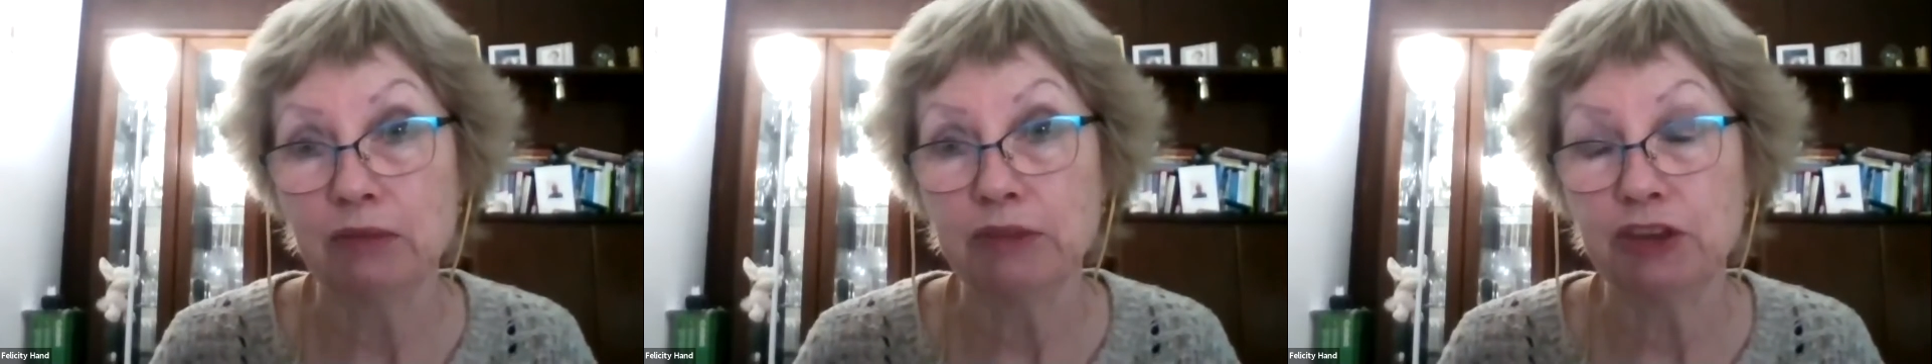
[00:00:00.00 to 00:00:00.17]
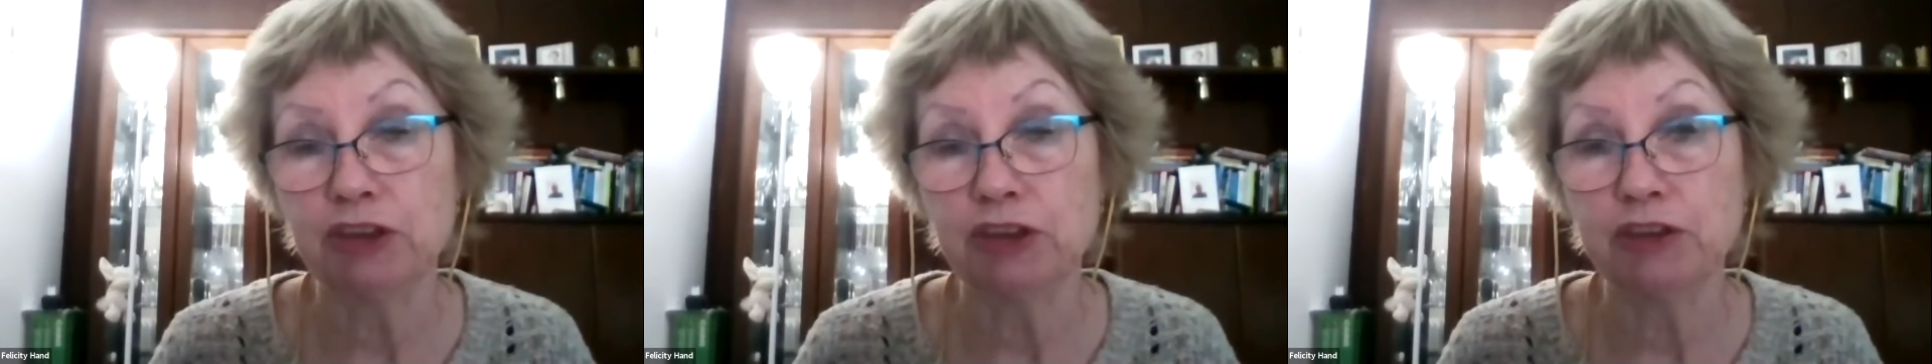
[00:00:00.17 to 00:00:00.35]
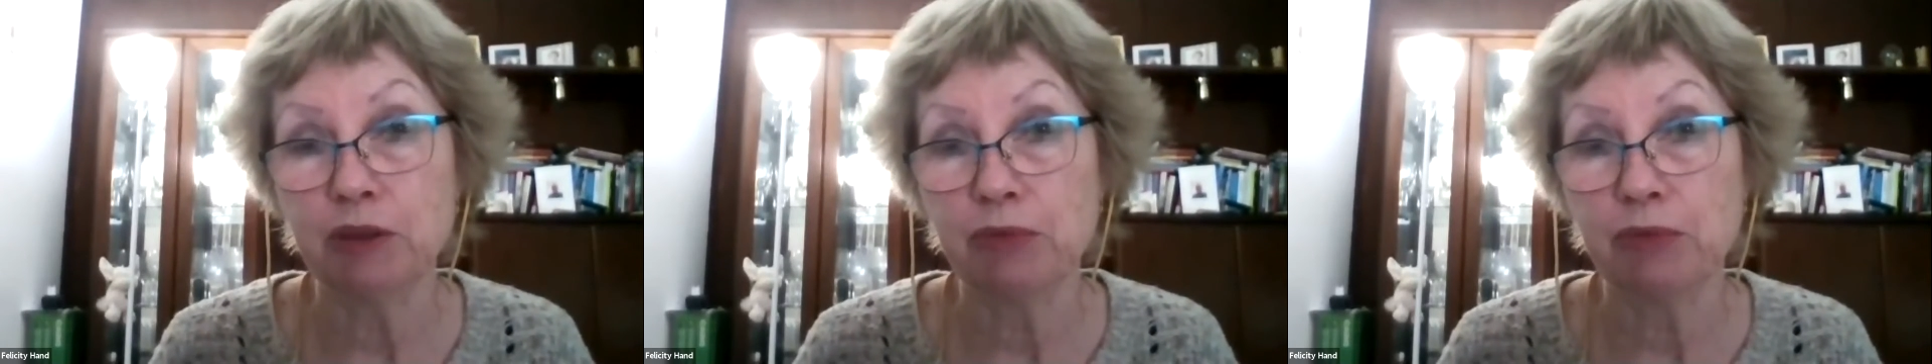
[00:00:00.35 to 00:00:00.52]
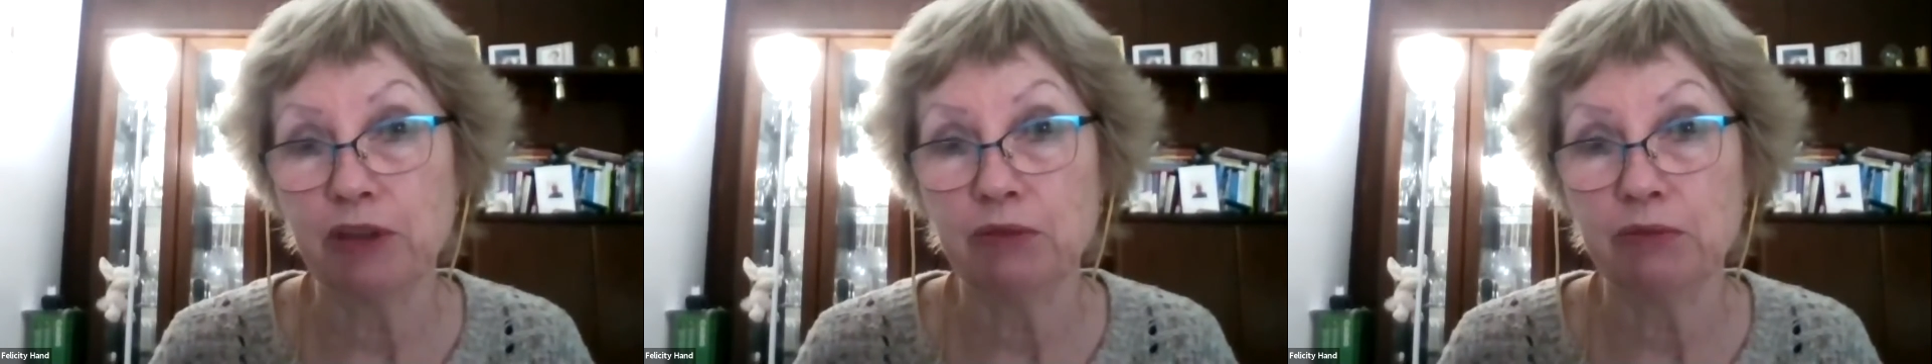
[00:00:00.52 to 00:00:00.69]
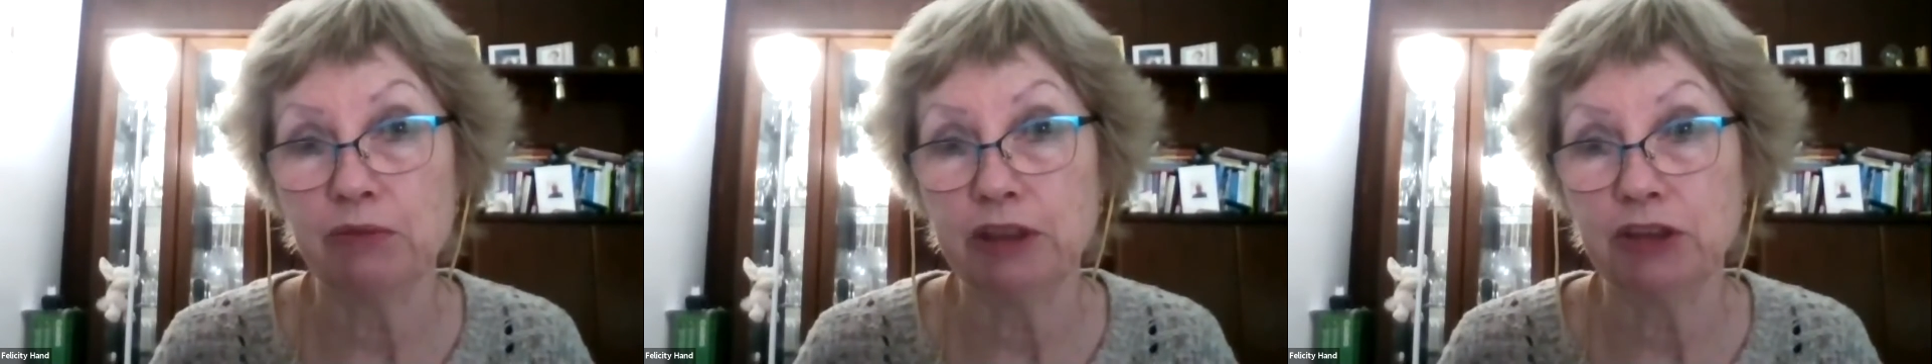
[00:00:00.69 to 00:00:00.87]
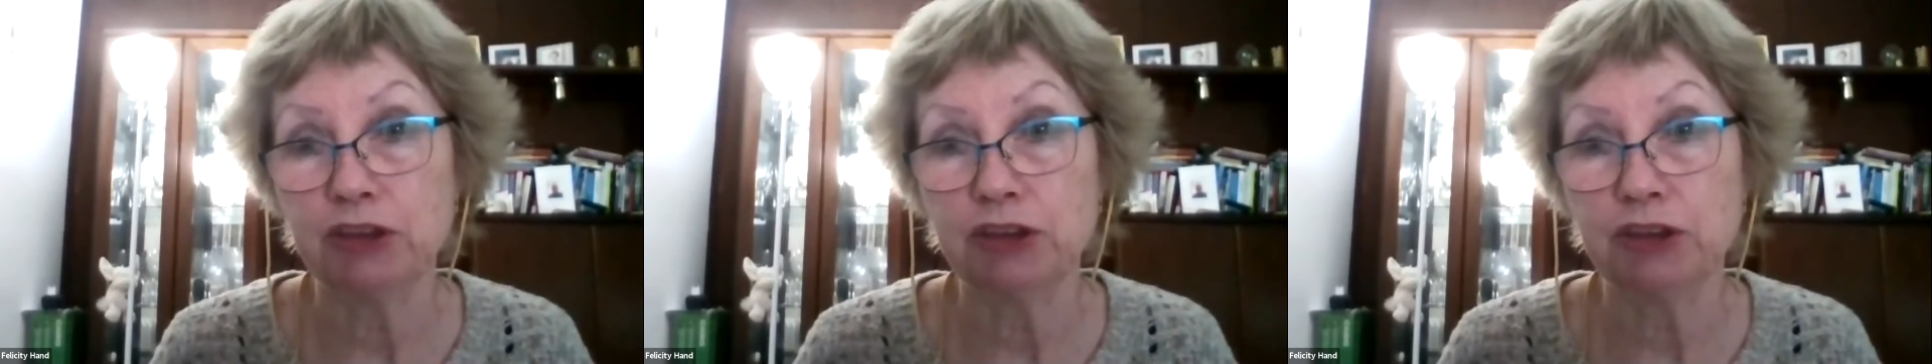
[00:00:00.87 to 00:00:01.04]
which is
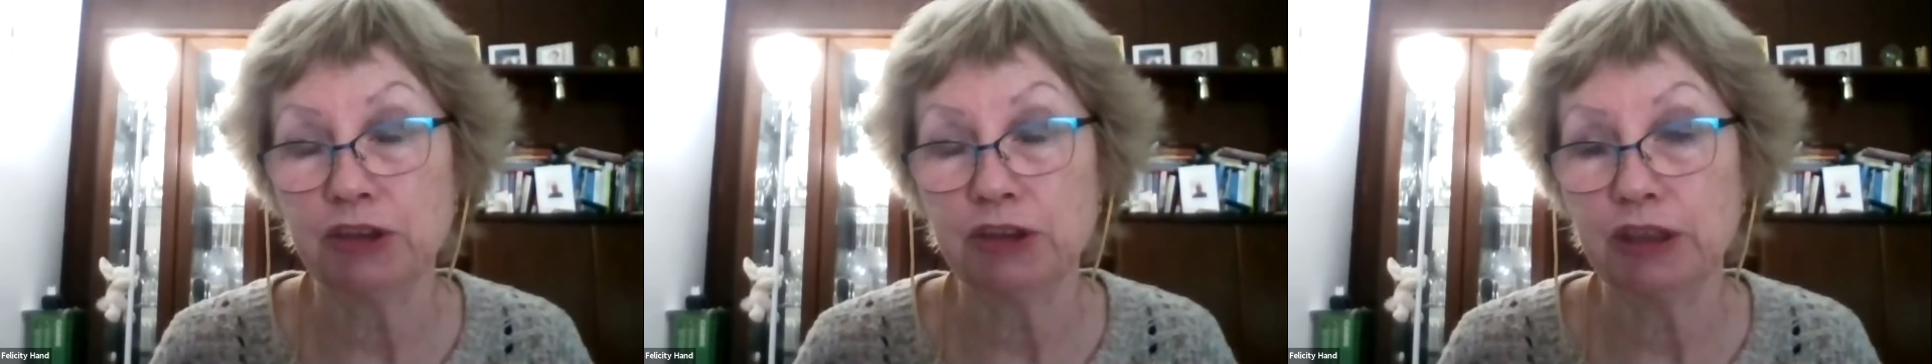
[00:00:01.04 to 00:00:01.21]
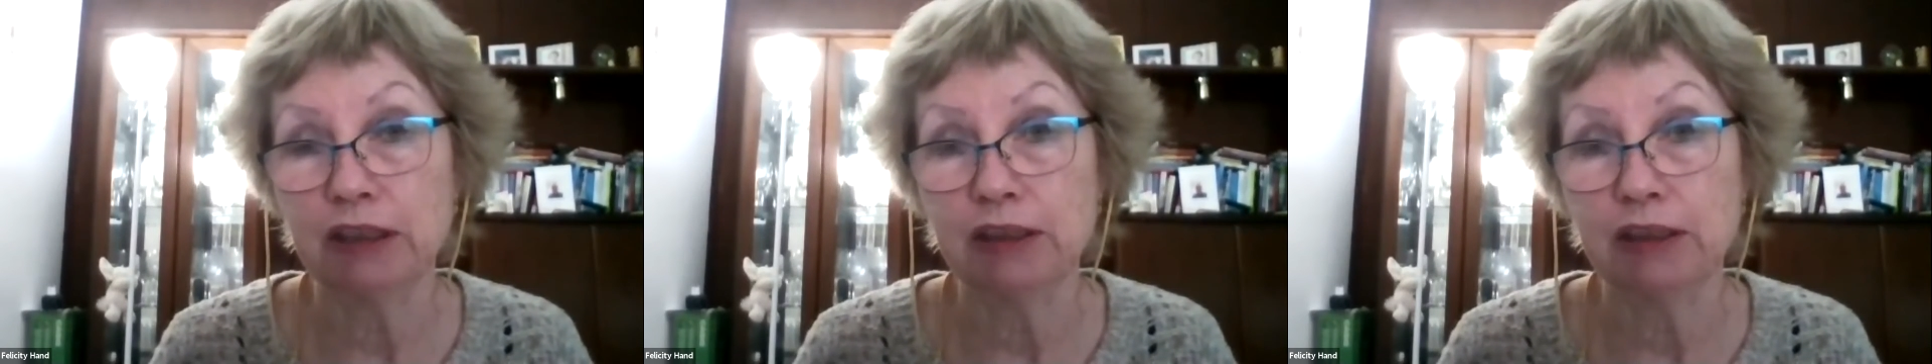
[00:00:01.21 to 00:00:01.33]
something which